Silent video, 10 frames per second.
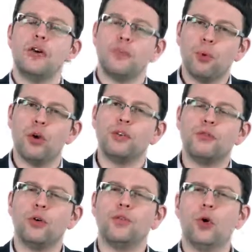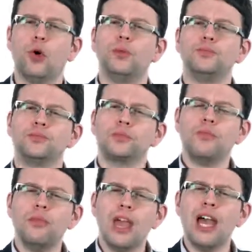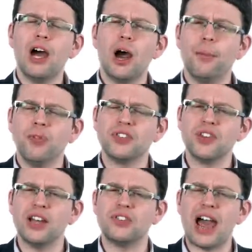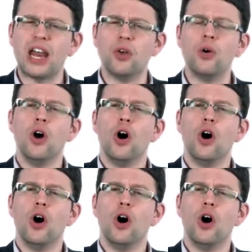of 0.44, a hypothesized value